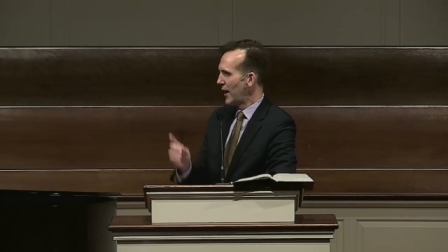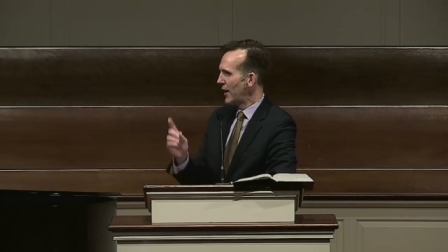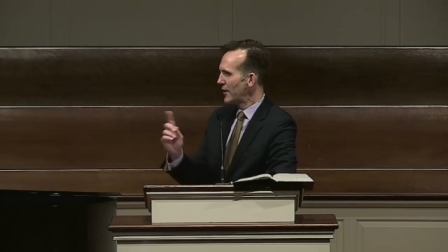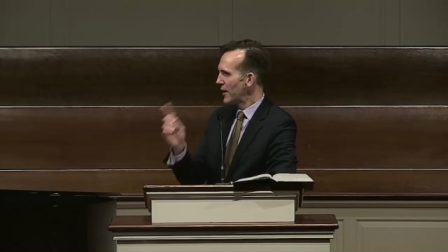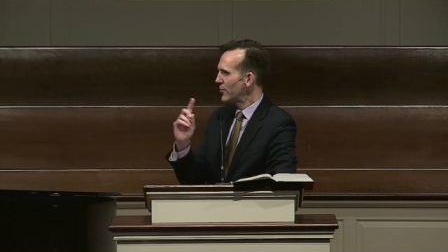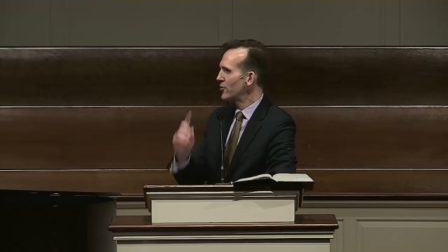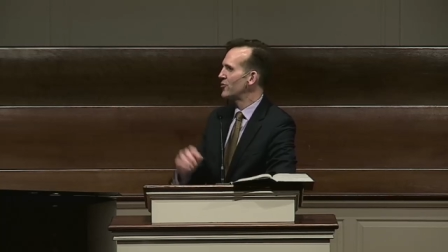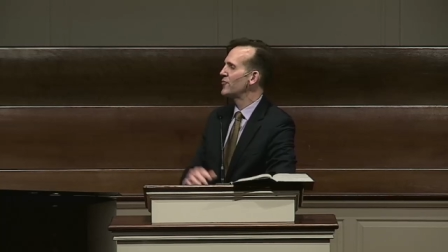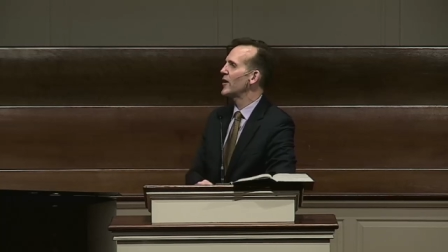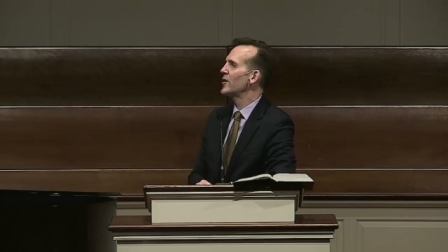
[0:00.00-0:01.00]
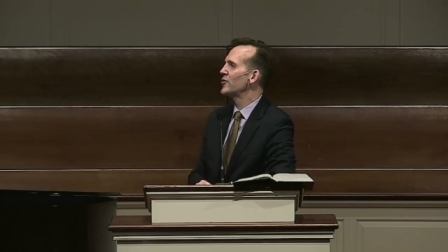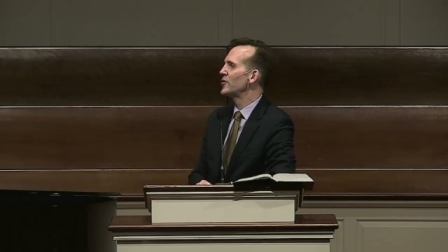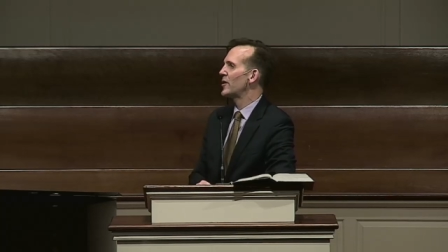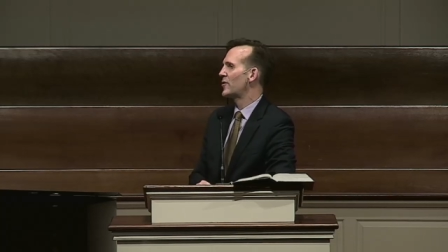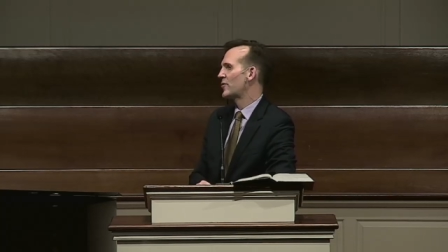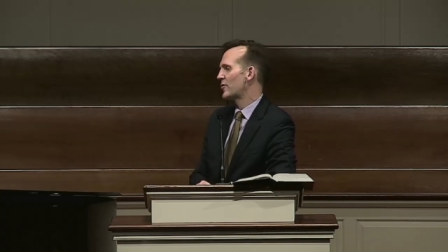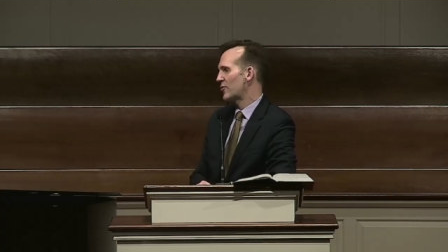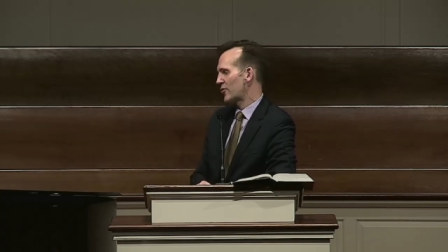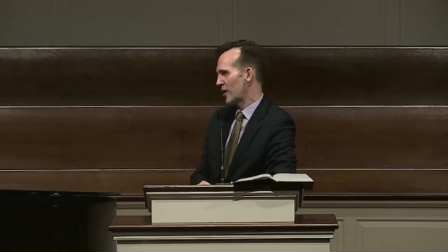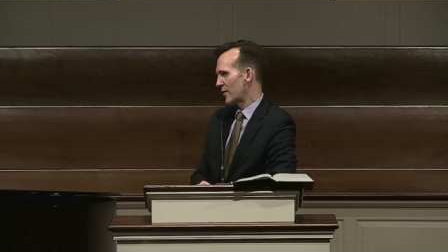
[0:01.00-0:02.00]
And I was fascinated to
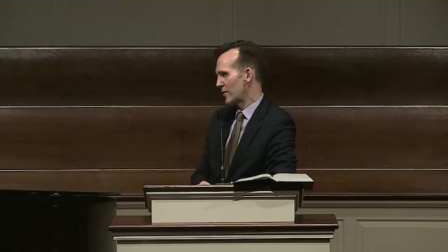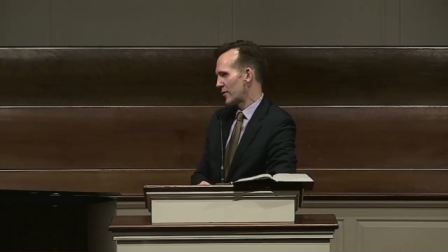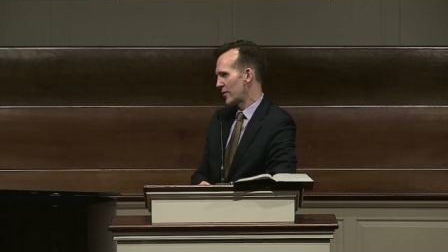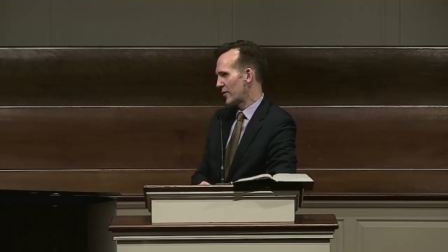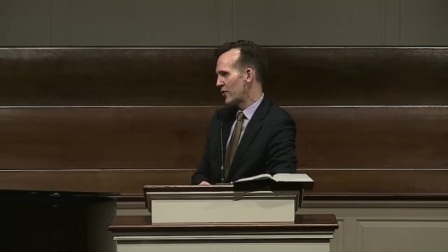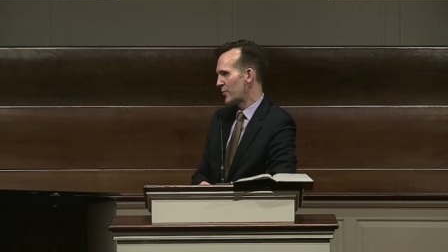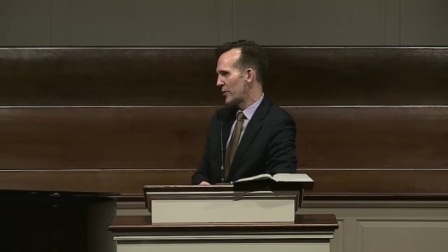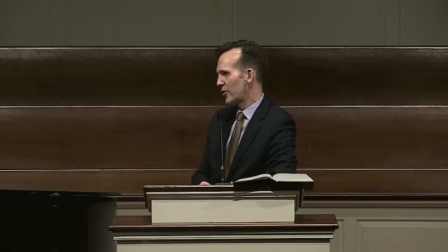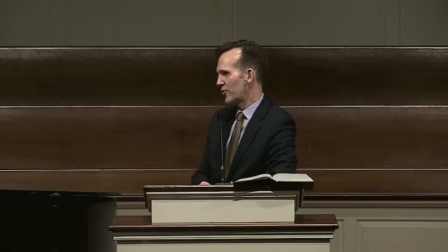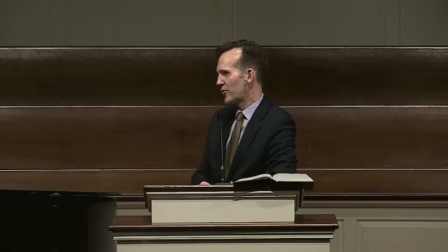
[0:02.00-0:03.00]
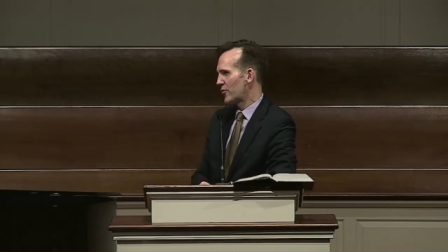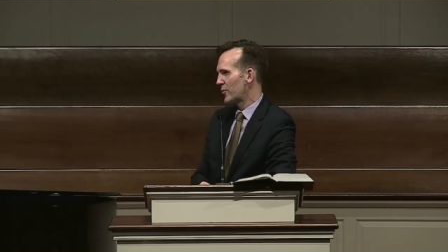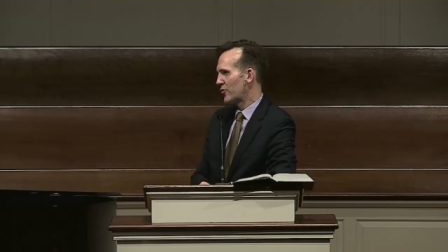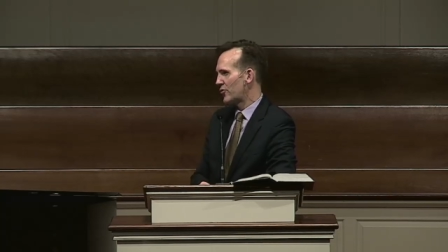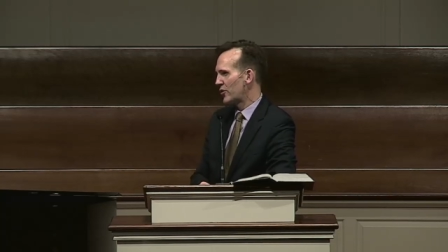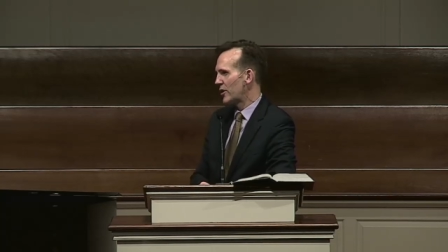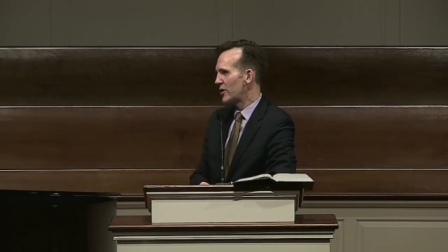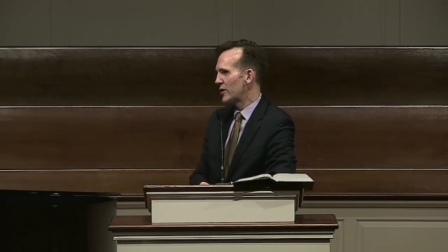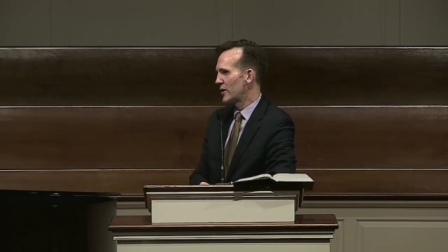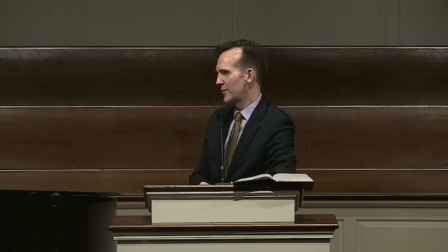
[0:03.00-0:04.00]
discover that this person from a
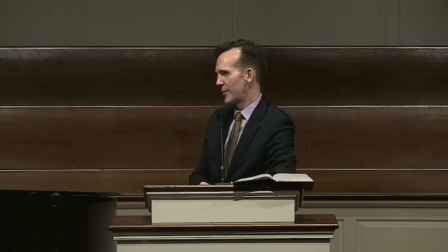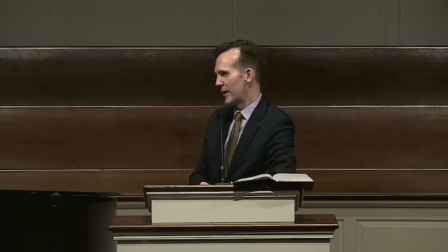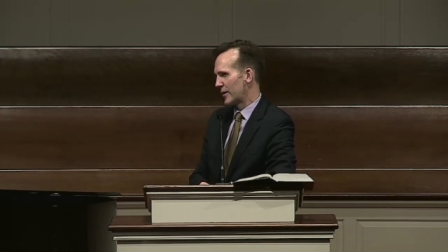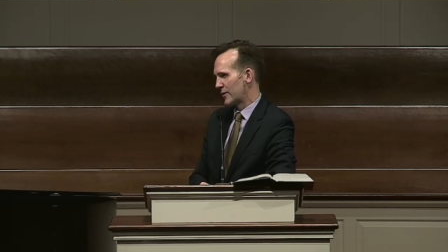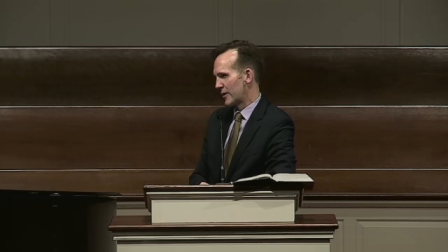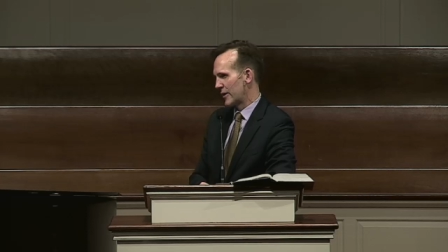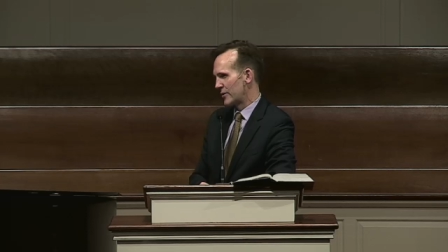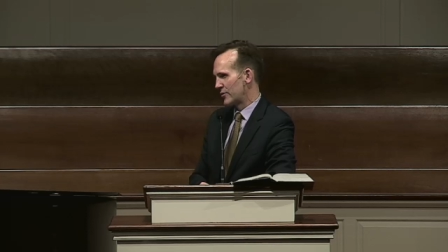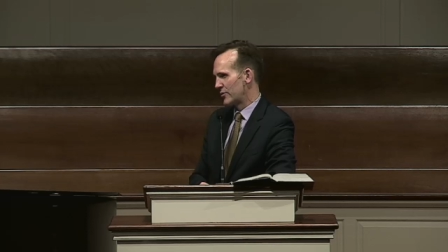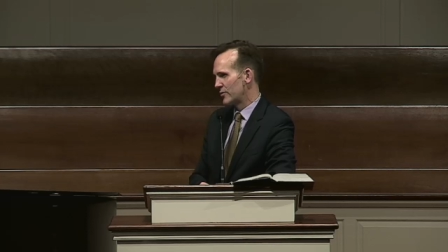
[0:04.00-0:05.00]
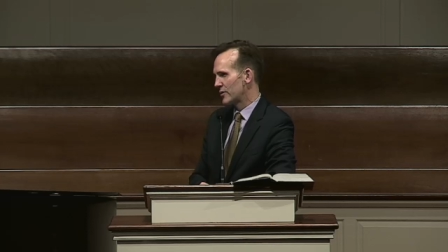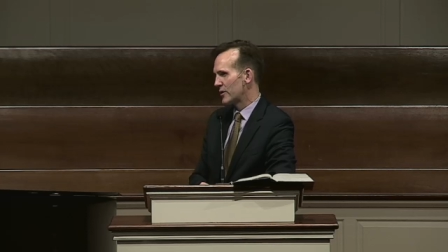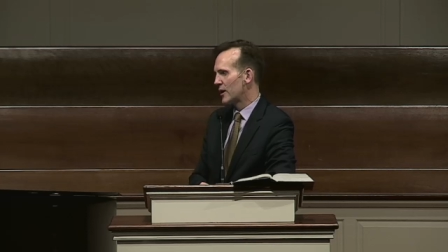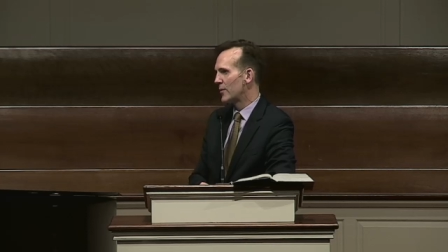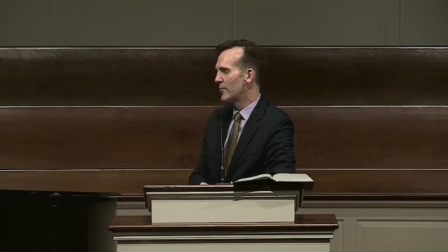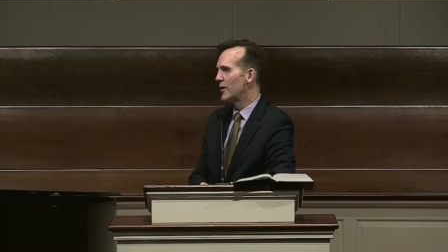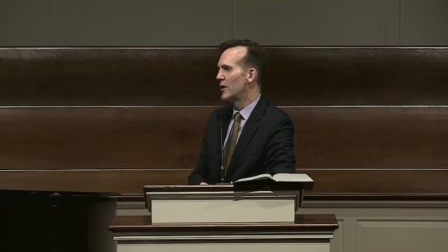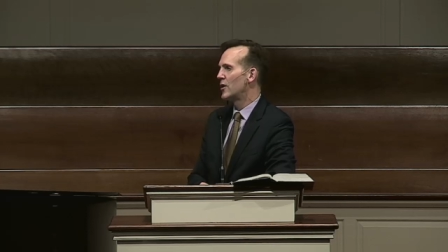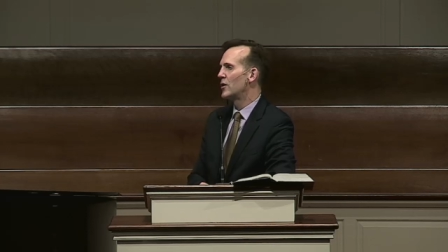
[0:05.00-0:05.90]
Sikh background who had come